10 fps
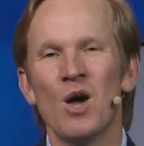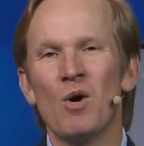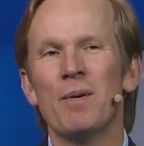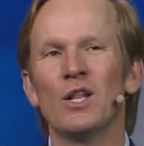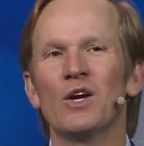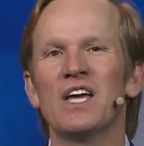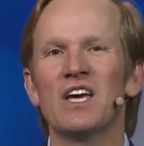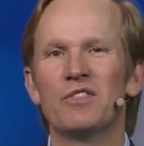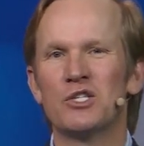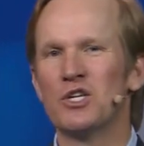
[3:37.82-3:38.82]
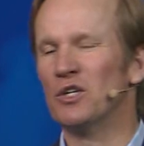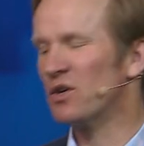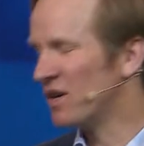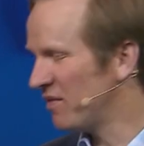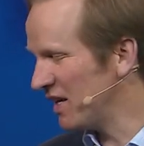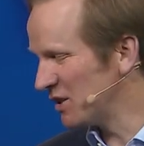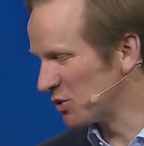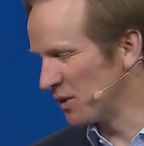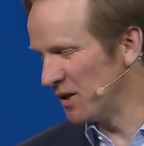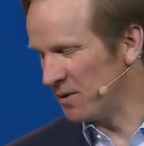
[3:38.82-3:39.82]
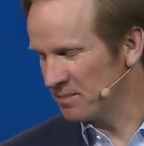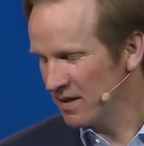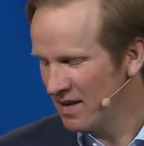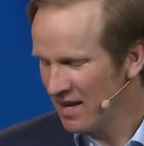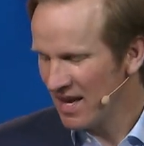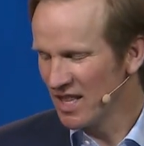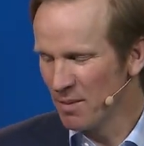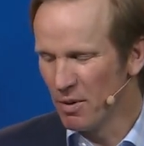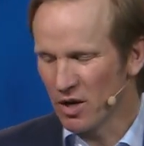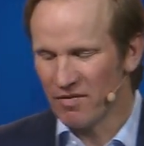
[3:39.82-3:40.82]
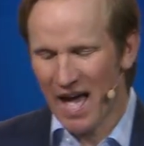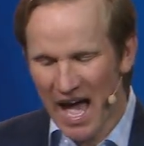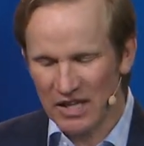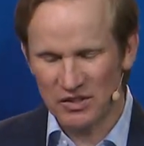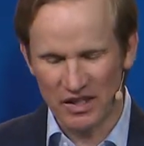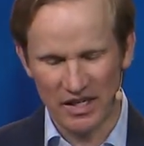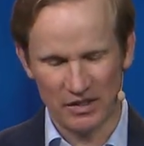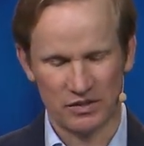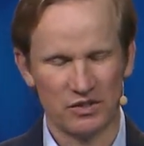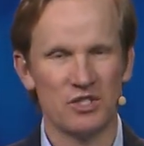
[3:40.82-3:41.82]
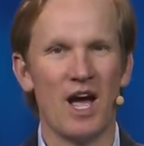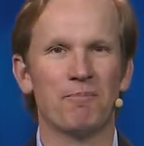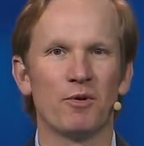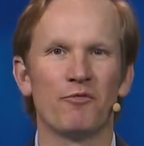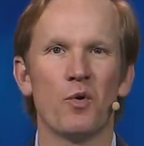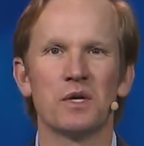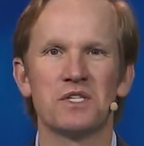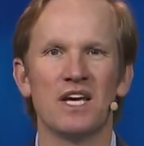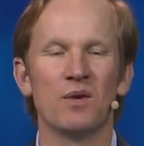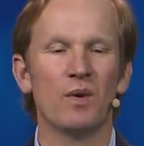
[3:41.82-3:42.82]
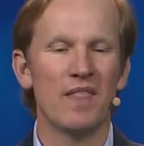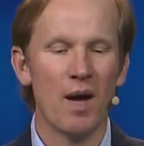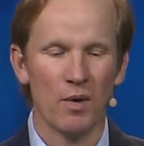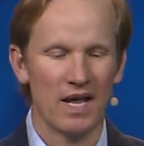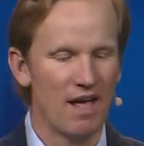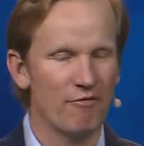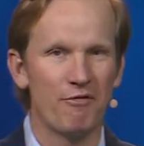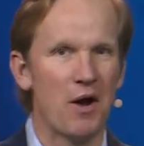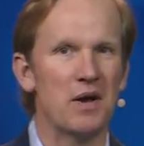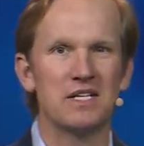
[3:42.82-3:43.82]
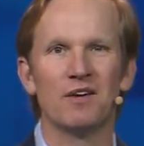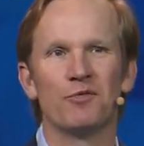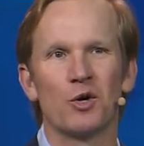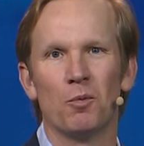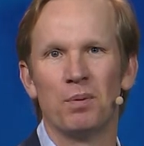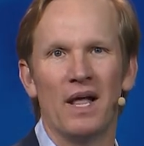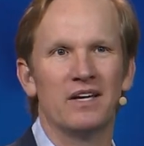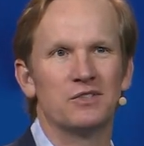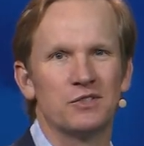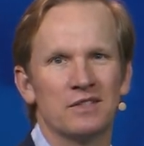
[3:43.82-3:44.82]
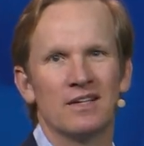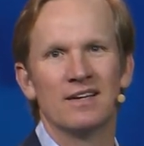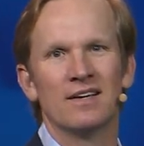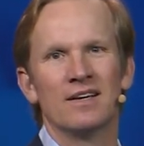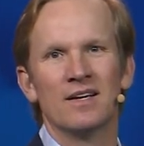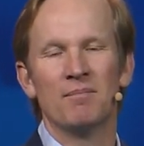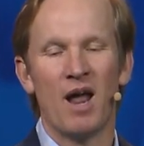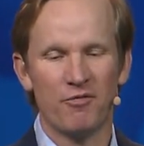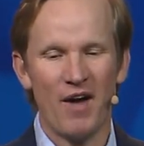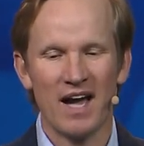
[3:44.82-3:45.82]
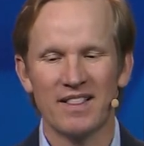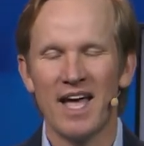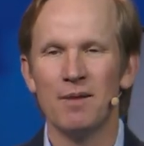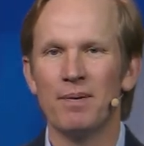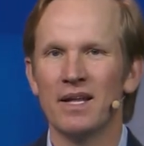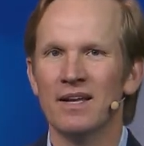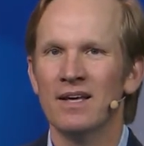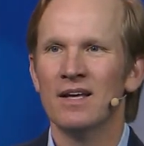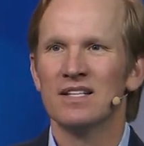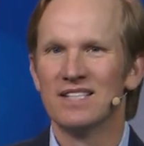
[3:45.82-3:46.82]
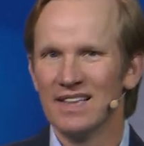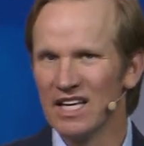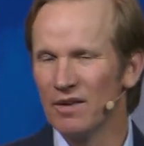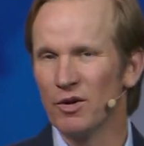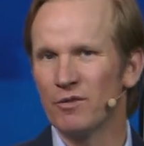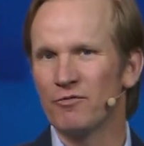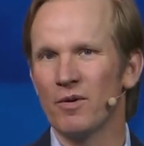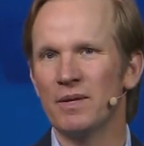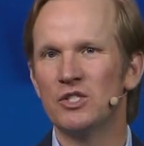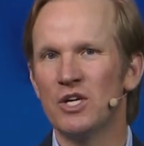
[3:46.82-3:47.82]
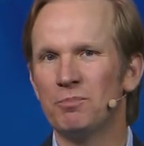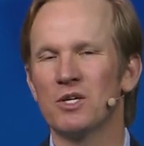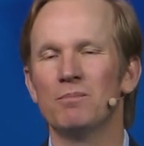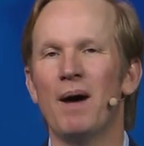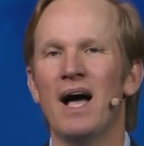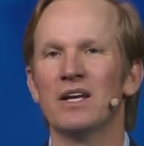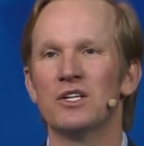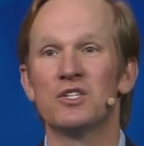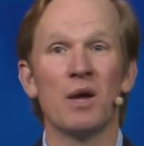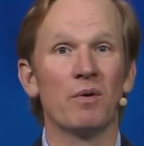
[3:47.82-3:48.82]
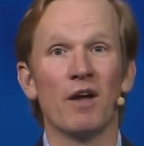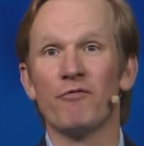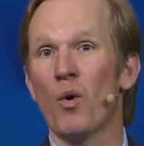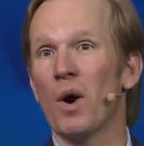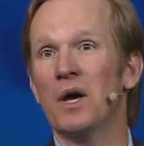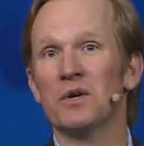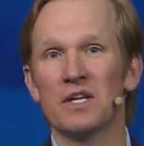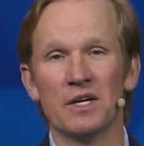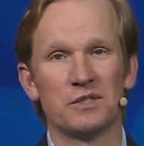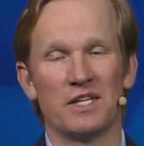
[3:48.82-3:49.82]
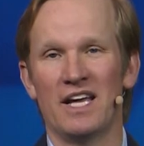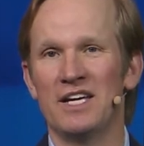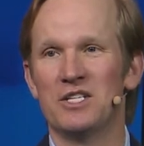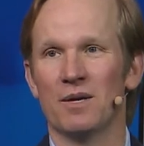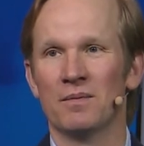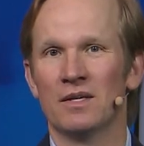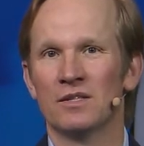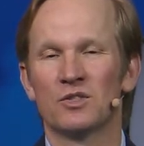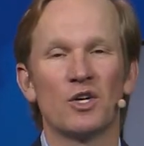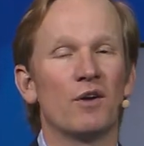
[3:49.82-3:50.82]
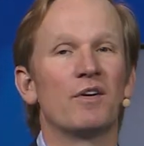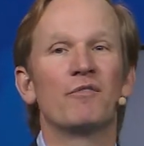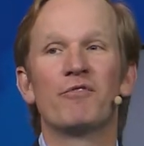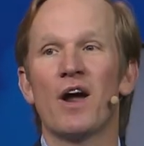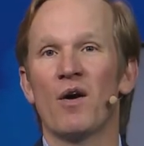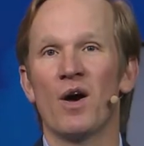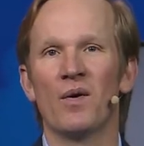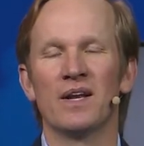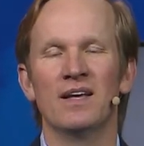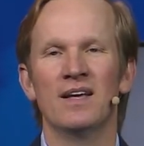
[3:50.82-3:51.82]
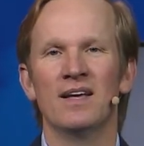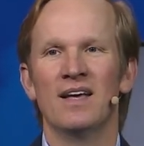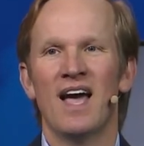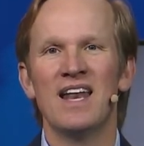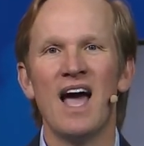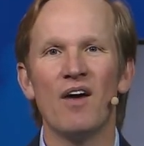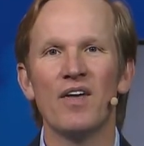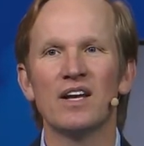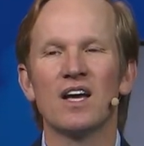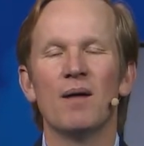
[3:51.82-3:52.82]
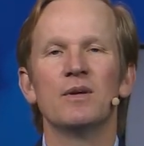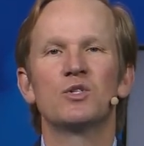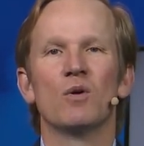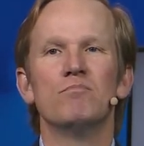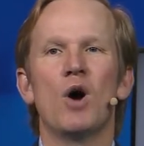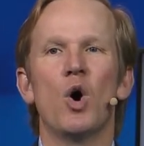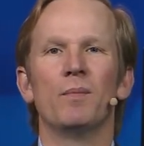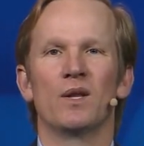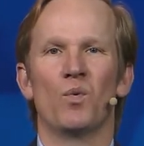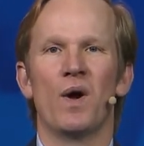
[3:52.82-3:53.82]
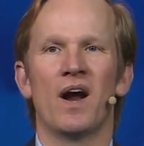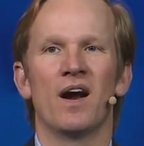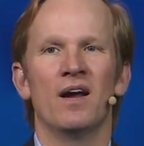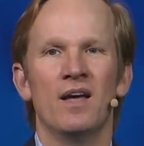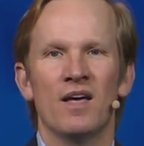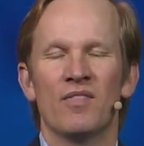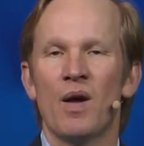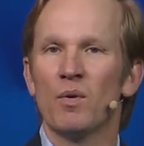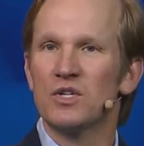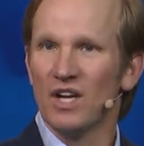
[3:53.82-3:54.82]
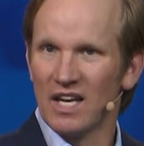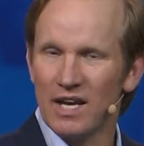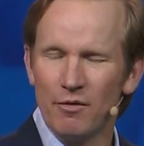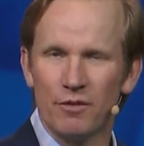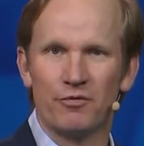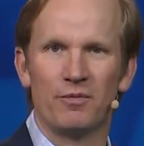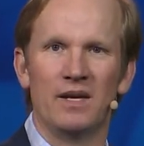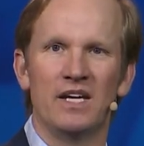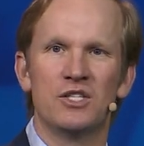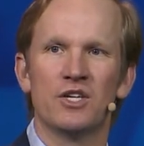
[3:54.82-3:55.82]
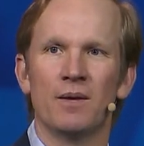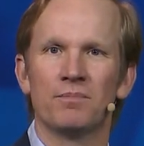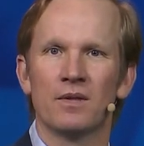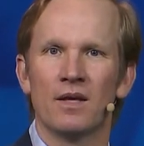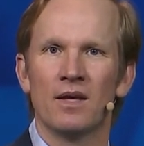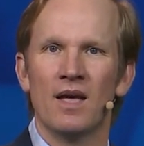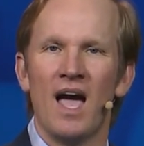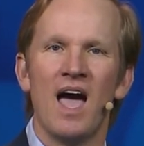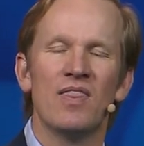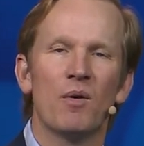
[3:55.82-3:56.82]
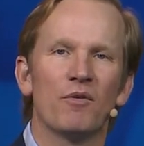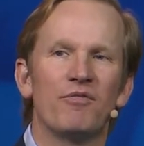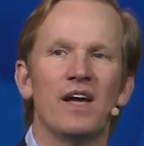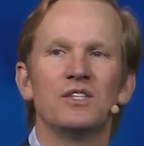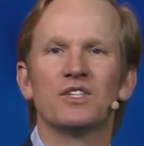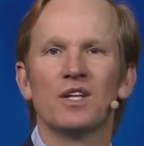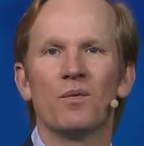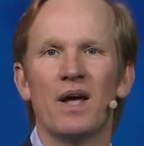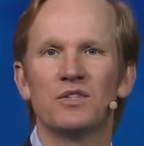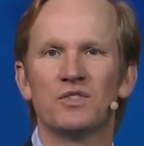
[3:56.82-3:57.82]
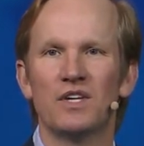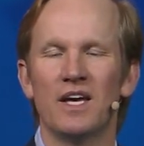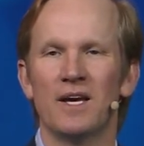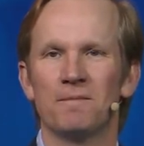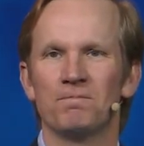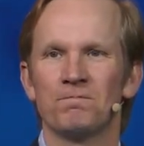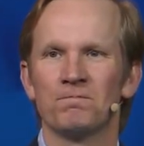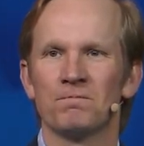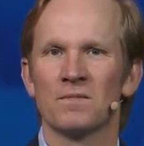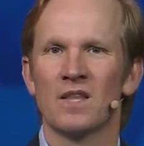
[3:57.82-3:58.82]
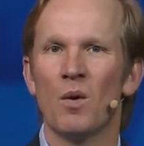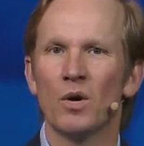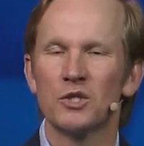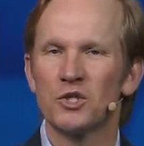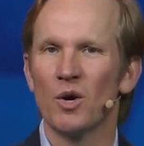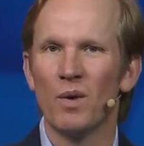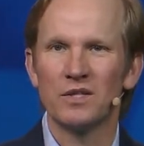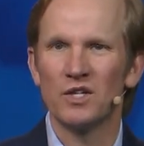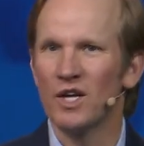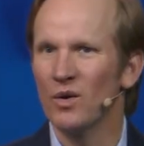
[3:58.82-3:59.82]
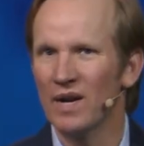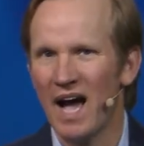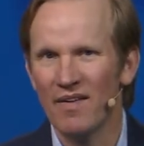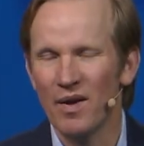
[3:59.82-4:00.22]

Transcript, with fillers: We've been looking at the children of Israel in the book of Exodus, chapter 14, when they were in a very difficult place. Matter of fact, they had been delivered from Egyptian bondage. They were there 400 years in Egypt, serving Pharaoh. And, and now they'd come into a moment where they were delivered from Egypt and they were facing the Red Sea. And they weren't sure what to do and how